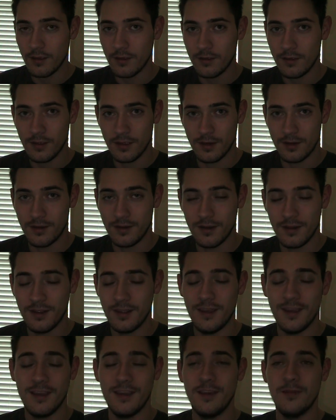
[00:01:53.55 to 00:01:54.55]
it,
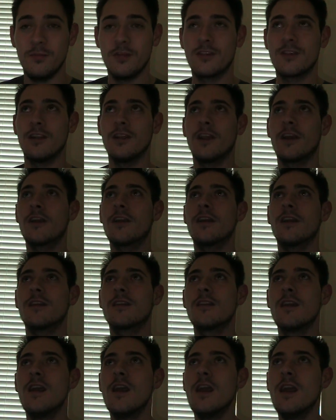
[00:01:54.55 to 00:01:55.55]
it was
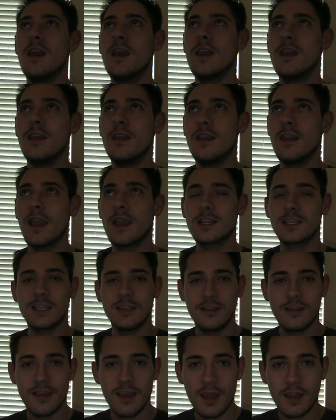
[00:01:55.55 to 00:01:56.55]
hilarious. He
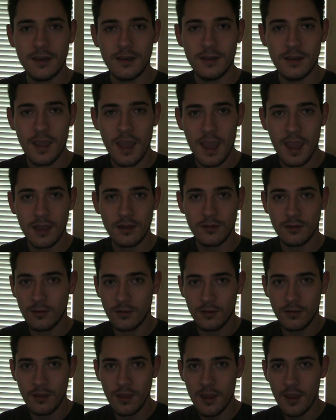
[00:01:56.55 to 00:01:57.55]
actually said, "Hey,
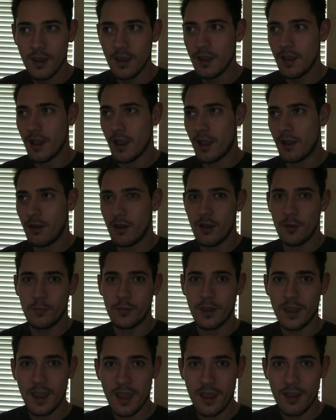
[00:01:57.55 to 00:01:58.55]
dude, I'll
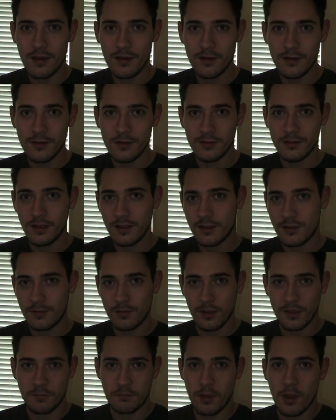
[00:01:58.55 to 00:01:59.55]
help you out. Let's
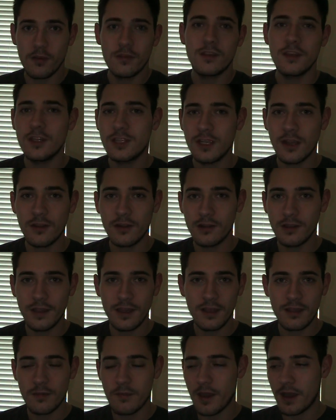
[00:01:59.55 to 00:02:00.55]
let's post each other
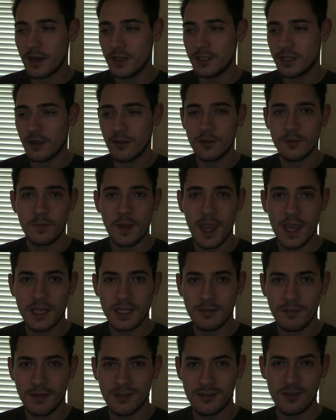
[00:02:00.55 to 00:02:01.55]
links about each other's page."
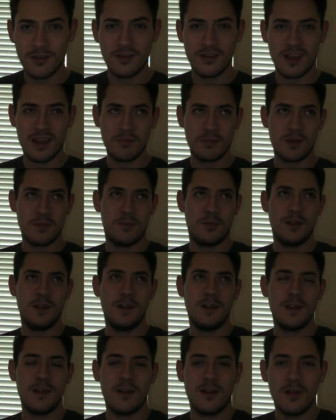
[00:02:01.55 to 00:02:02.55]
And I'm like, "Dude, I'm
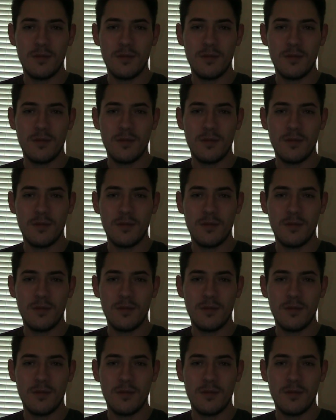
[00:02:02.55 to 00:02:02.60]
completely all